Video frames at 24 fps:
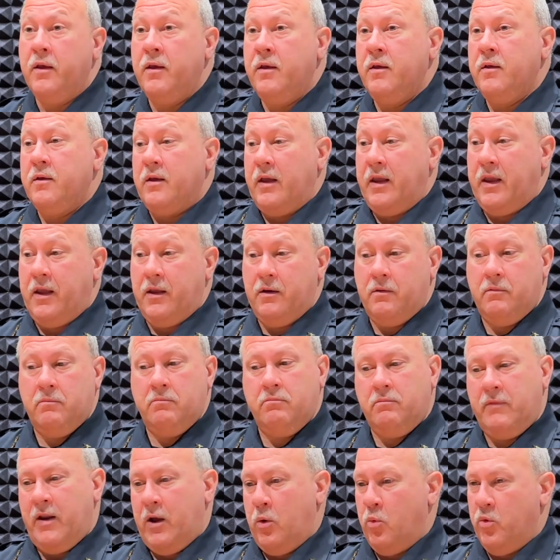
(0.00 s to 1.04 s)
And
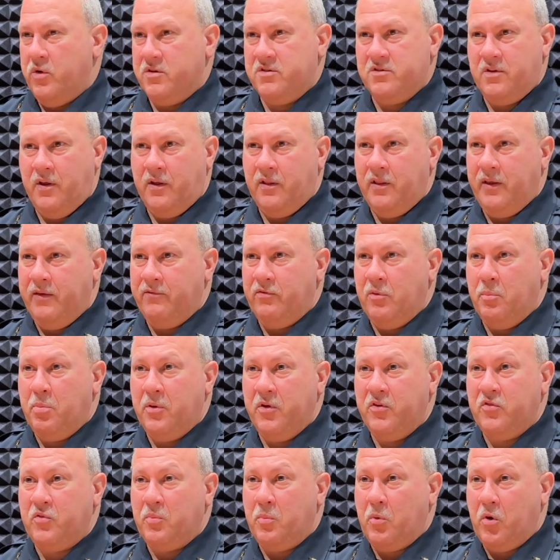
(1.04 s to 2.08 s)
now once they leave the
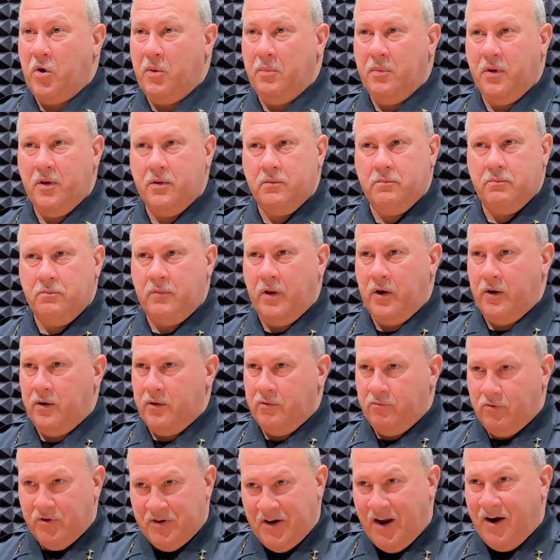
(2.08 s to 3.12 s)
police department, they're
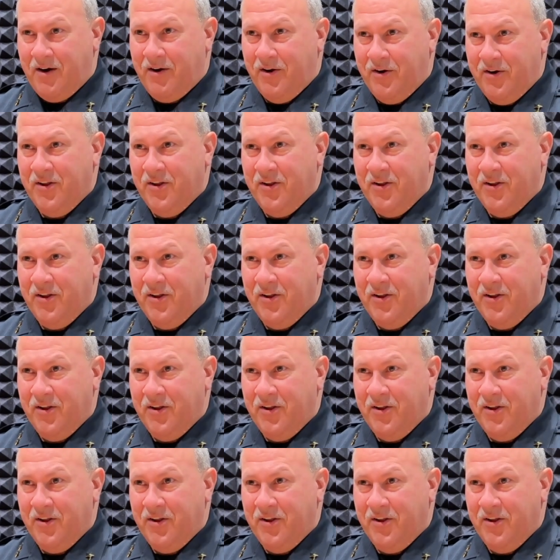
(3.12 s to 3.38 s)
retired.